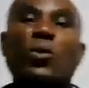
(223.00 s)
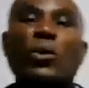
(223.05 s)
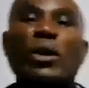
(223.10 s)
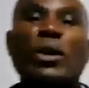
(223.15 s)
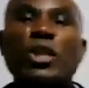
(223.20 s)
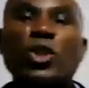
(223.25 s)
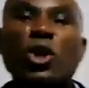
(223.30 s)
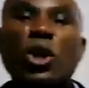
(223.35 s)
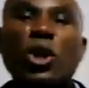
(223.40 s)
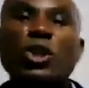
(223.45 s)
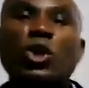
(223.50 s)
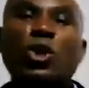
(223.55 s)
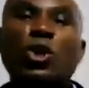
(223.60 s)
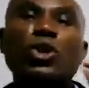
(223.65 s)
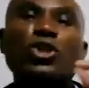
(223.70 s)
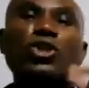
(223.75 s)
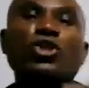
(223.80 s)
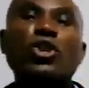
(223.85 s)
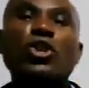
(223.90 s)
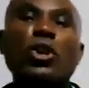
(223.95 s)
we don't
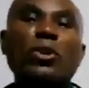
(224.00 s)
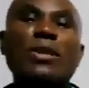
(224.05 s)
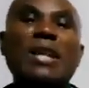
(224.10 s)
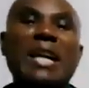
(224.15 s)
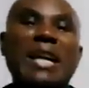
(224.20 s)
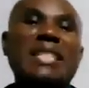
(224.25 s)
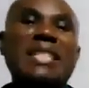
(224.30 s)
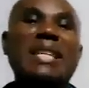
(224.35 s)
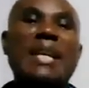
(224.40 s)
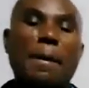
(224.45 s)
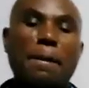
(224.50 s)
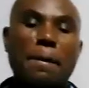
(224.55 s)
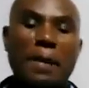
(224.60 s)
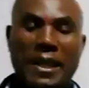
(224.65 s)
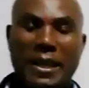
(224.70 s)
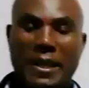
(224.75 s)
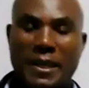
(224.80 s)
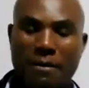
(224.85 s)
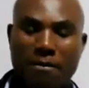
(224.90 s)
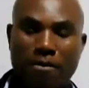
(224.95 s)
control that
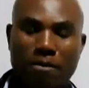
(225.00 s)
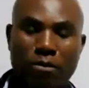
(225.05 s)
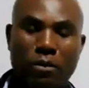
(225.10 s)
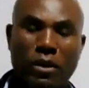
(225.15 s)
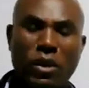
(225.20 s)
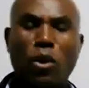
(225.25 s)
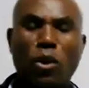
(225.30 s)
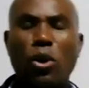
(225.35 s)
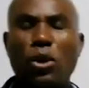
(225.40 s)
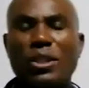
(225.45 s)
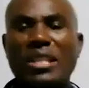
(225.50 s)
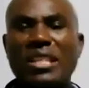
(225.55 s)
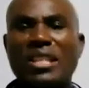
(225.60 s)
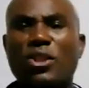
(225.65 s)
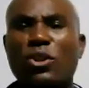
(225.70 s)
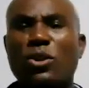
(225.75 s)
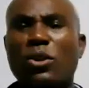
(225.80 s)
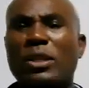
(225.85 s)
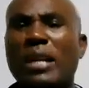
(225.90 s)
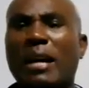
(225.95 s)
company. Because
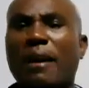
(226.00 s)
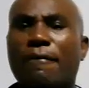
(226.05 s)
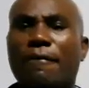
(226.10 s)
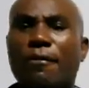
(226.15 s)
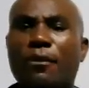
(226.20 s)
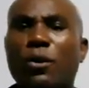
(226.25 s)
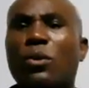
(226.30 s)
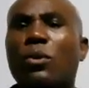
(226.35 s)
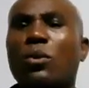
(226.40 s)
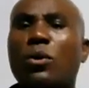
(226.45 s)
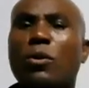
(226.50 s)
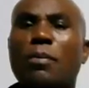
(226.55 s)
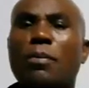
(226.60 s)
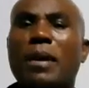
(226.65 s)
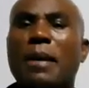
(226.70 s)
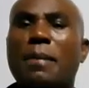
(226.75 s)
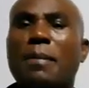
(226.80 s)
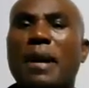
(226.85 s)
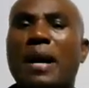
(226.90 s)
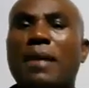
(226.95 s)
it's not a full group
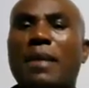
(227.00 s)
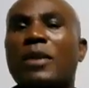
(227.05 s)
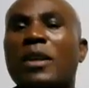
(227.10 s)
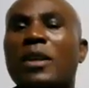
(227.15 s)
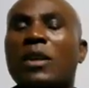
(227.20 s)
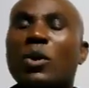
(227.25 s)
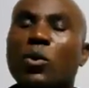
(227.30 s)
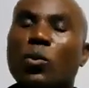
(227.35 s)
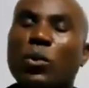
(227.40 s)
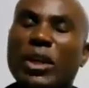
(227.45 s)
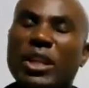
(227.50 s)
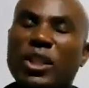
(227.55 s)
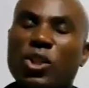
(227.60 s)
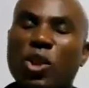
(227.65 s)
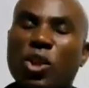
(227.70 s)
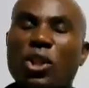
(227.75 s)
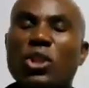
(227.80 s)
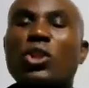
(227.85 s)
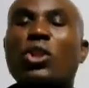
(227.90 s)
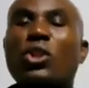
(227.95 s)
member, we
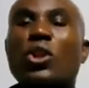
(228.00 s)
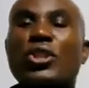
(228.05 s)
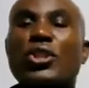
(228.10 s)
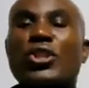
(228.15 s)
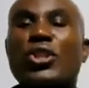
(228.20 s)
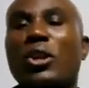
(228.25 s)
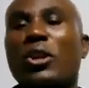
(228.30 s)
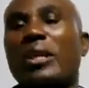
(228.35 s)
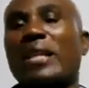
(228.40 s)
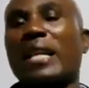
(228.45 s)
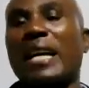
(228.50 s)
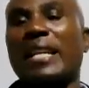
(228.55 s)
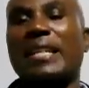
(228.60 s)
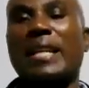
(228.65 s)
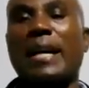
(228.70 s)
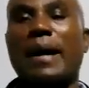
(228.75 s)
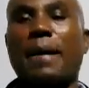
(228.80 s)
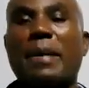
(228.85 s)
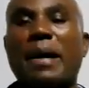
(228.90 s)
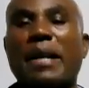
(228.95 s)
don't control
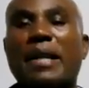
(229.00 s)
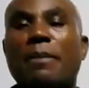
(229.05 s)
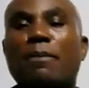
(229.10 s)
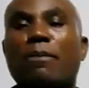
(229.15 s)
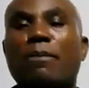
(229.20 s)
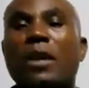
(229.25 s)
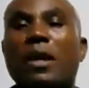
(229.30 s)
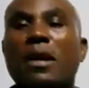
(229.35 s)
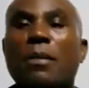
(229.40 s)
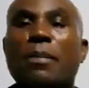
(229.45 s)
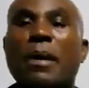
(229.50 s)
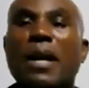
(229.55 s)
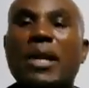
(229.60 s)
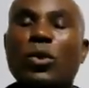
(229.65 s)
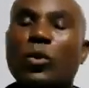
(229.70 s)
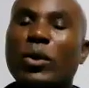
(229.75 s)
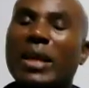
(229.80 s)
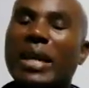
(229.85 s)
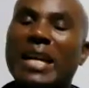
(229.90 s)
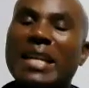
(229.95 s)
that company.
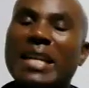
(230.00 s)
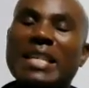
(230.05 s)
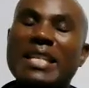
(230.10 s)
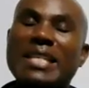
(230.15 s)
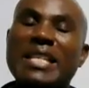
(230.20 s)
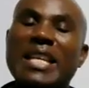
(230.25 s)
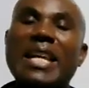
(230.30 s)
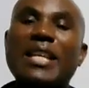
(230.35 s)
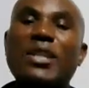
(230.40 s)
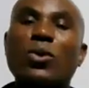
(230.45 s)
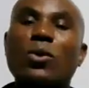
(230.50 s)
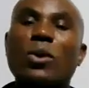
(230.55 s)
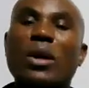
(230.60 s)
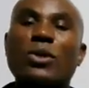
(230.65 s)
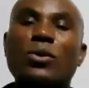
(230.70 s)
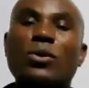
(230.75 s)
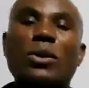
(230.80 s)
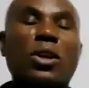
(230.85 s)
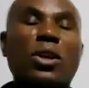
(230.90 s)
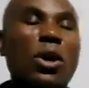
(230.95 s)
But we exercise
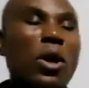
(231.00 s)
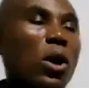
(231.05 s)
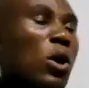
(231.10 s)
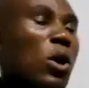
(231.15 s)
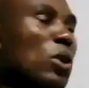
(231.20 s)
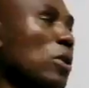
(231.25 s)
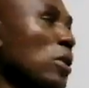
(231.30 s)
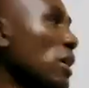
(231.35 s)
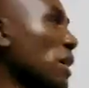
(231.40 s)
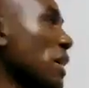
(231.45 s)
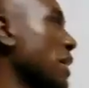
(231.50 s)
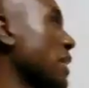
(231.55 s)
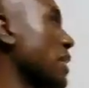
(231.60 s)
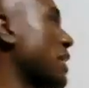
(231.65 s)
what we call